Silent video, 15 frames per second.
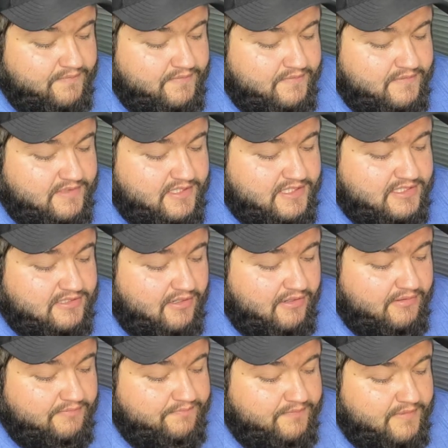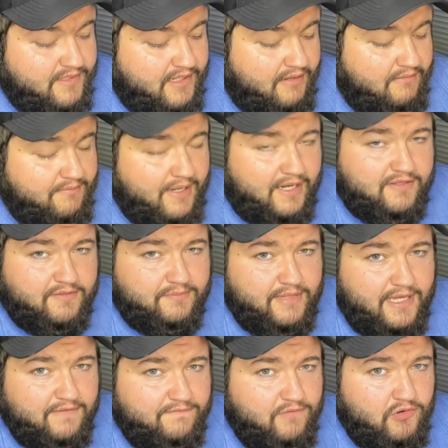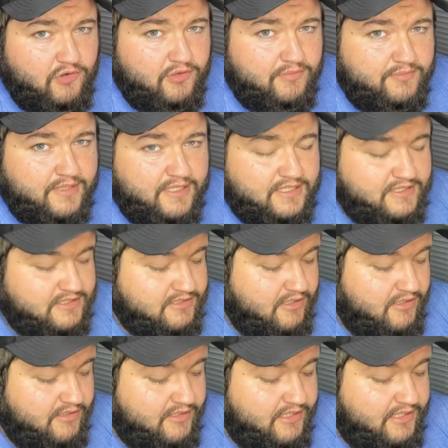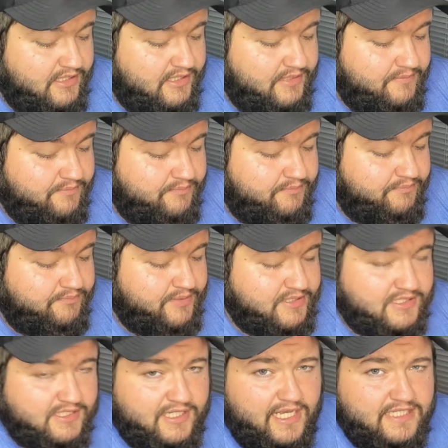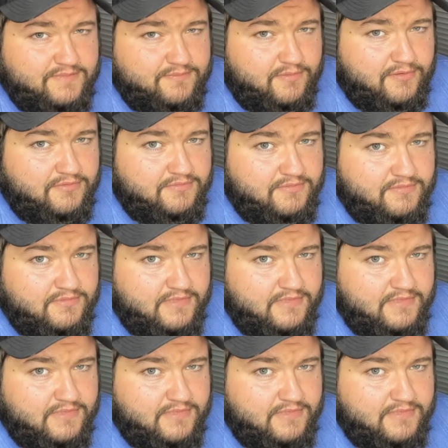just start coming back on the platform and start preaching the gospel.